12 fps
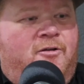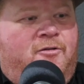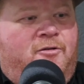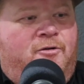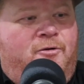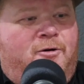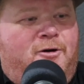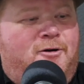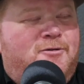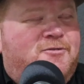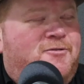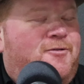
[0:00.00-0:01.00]
the
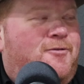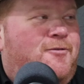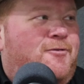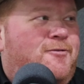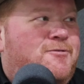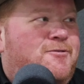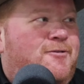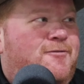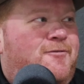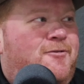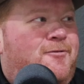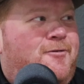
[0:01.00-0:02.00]
hoo-haws and all the good
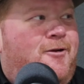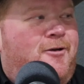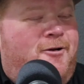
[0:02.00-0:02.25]
stuff, and then